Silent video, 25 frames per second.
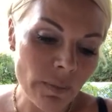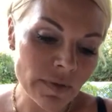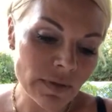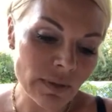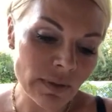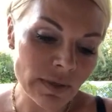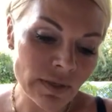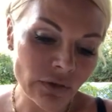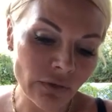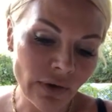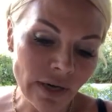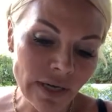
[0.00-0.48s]

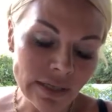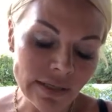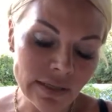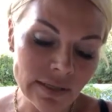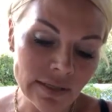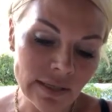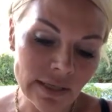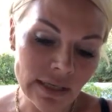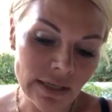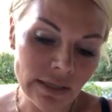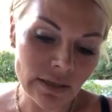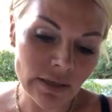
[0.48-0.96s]
So it's great to
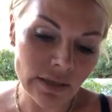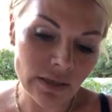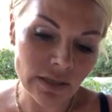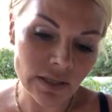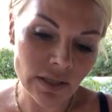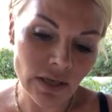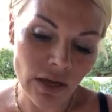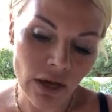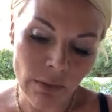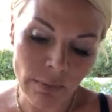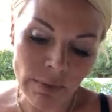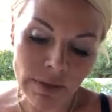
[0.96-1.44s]
see
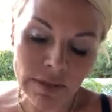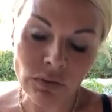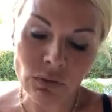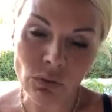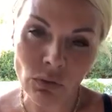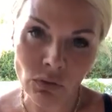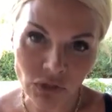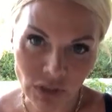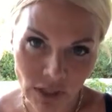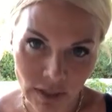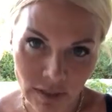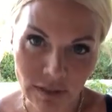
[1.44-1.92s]
that it's
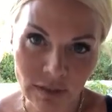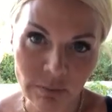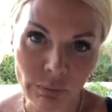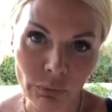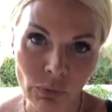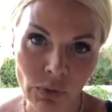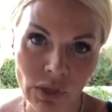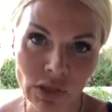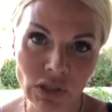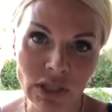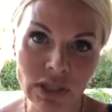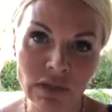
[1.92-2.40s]
not just
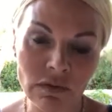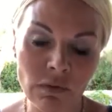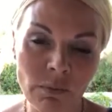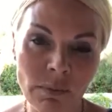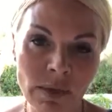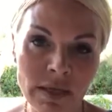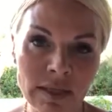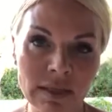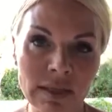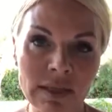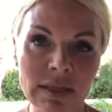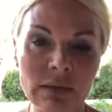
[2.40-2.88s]
Mortgages for
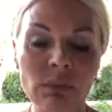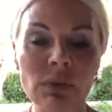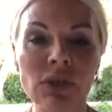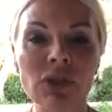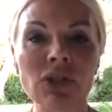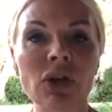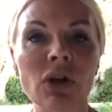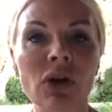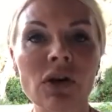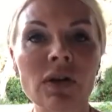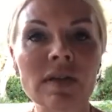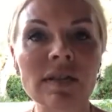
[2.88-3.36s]
Business
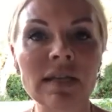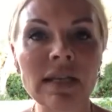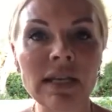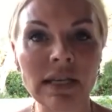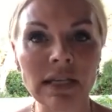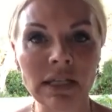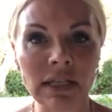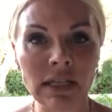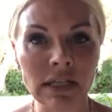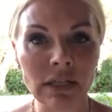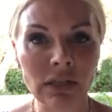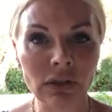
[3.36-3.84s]
which are
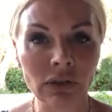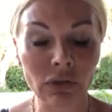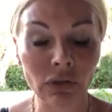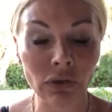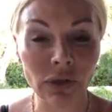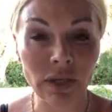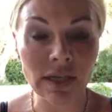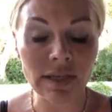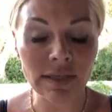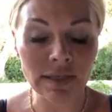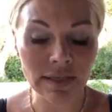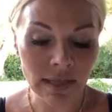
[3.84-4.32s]
seeing an
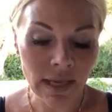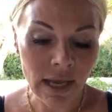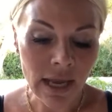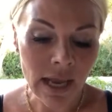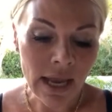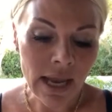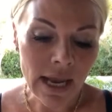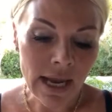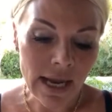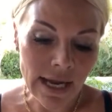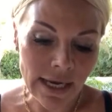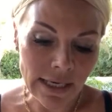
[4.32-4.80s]
increase
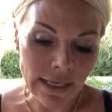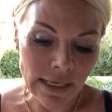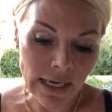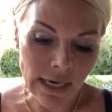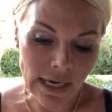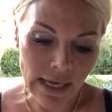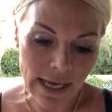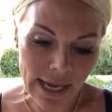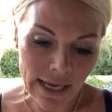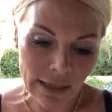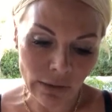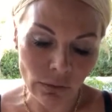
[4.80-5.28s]
in
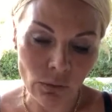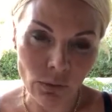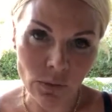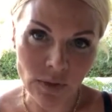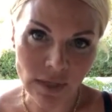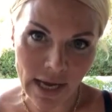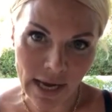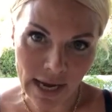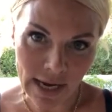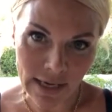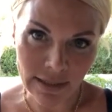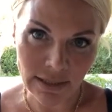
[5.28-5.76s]

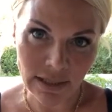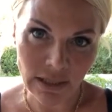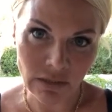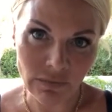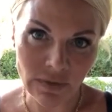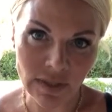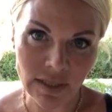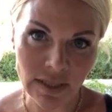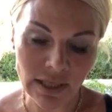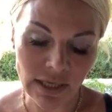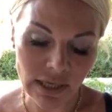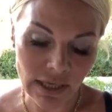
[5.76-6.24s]
landlord
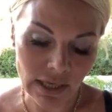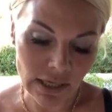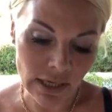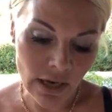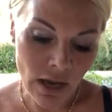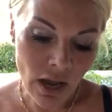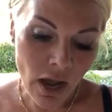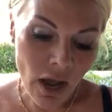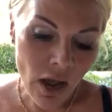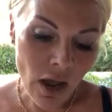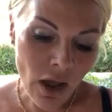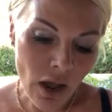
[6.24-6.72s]
activity,
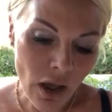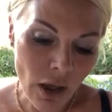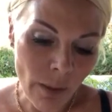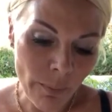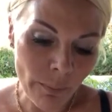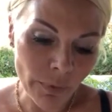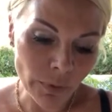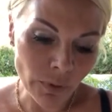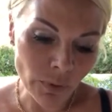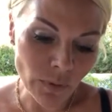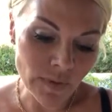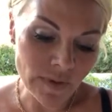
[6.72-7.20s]

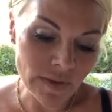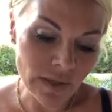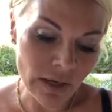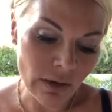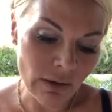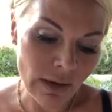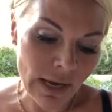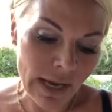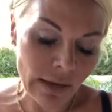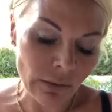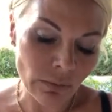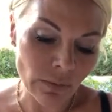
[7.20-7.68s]
but
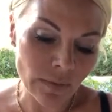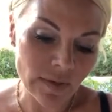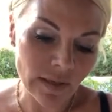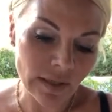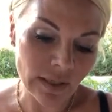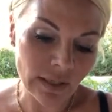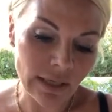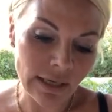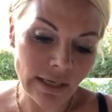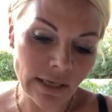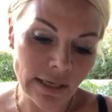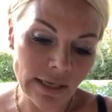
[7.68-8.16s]
also landlords are
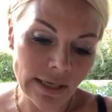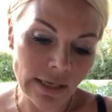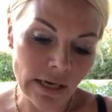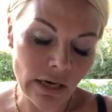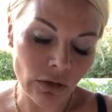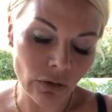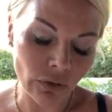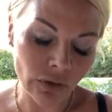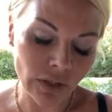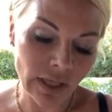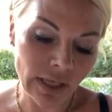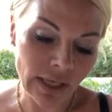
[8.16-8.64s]
clearly
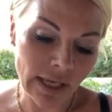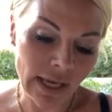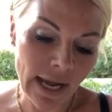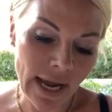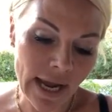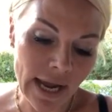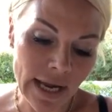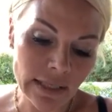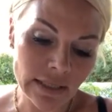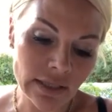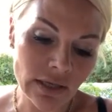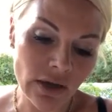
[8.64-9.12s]
looking
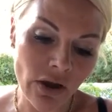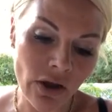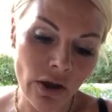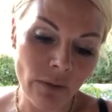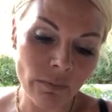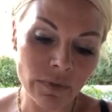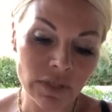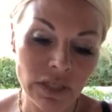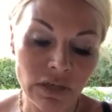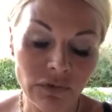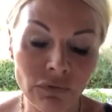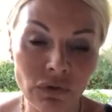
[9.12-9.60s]
at
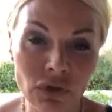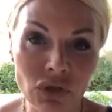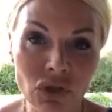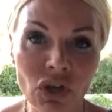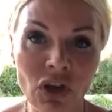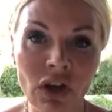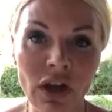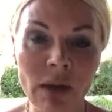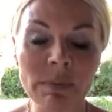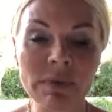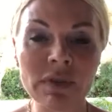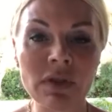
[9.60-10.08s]
different
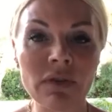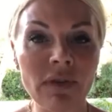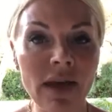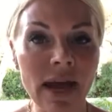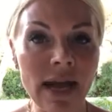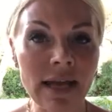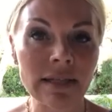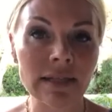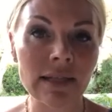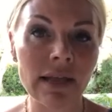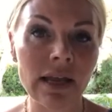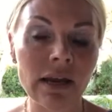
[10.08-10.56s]
types of
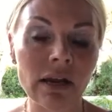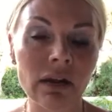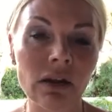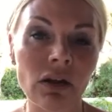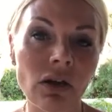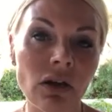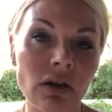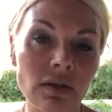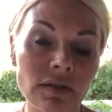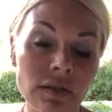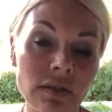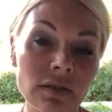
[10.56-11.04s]
asset
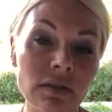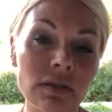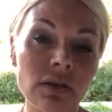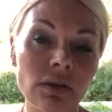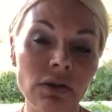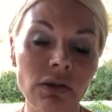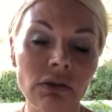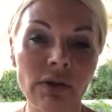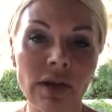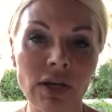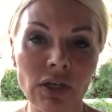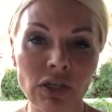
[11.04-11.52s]
class, so
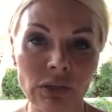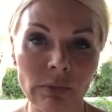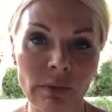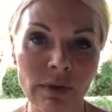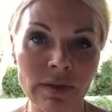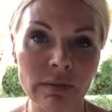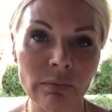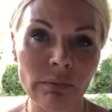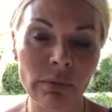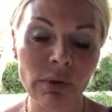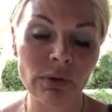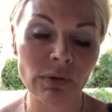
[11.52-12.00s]
your
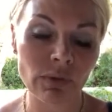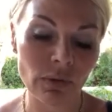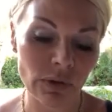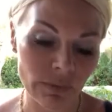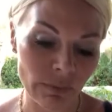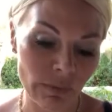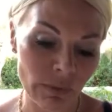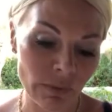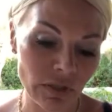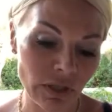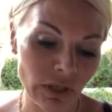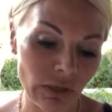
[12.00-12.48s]
HMOs and
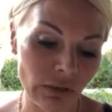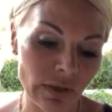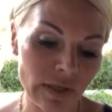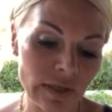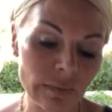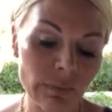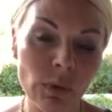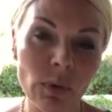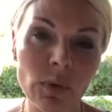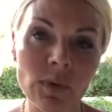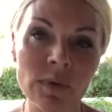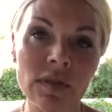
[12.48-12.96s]

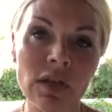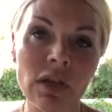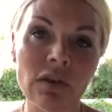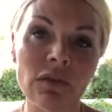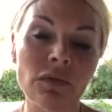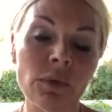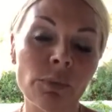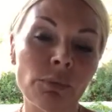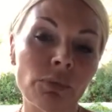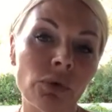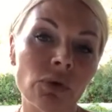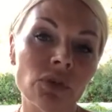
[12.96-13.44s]
multi-units, but also
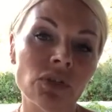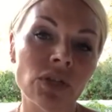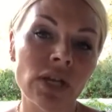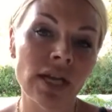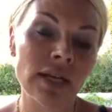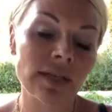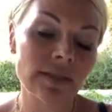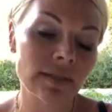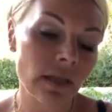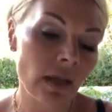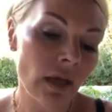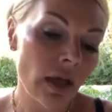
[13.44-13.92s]
for
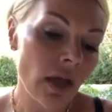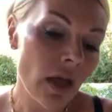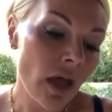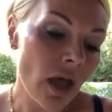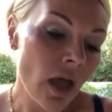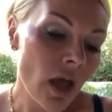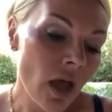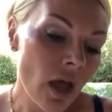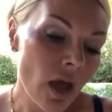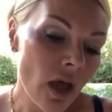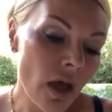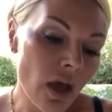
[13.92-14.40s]
projects
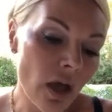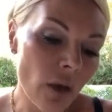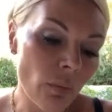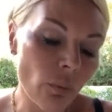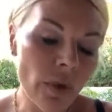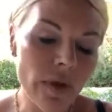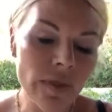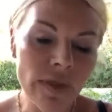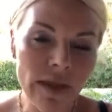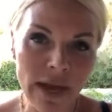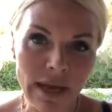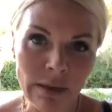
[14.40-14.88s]

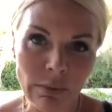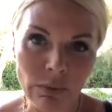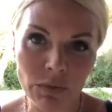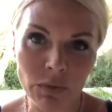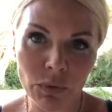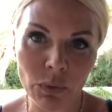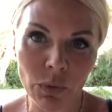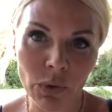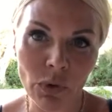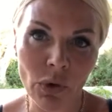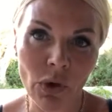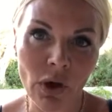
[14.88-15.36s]
where they're able
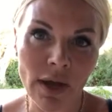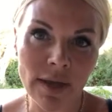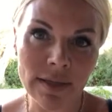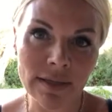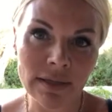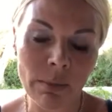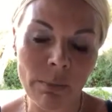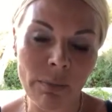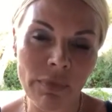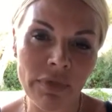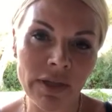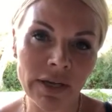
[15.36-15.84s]
to acquire
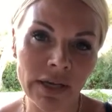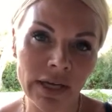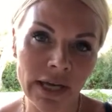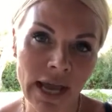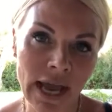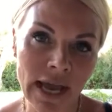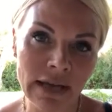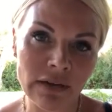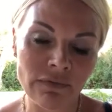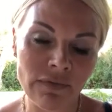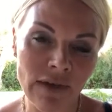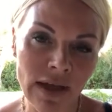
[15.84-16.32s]
something and
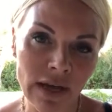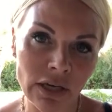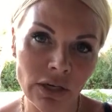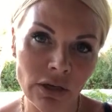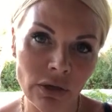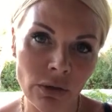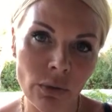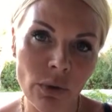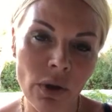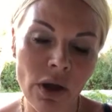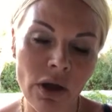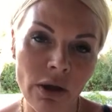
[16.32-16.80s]
add
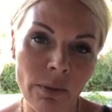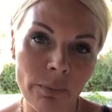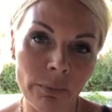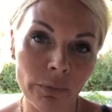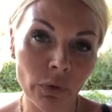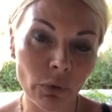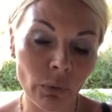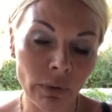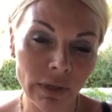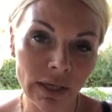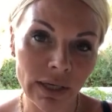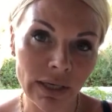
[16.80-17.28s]
value
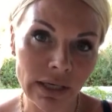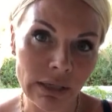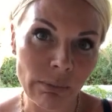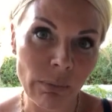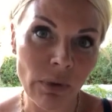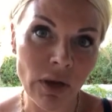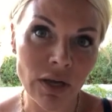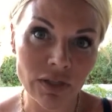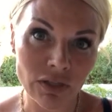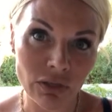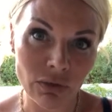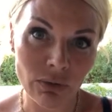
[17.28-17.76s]
quickly
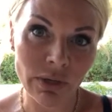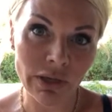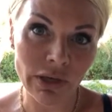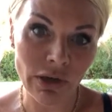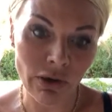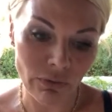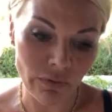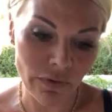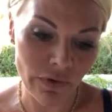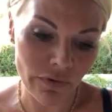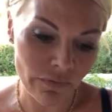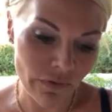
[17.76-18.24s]
by doing
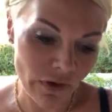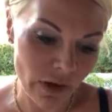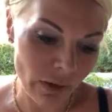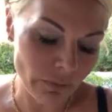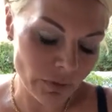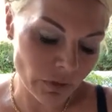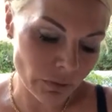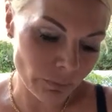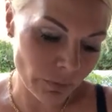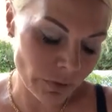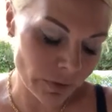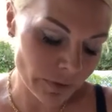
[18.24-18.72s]
a
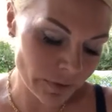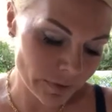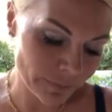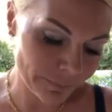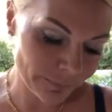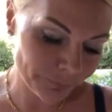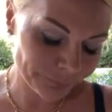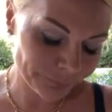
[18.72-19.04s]
refurbishment.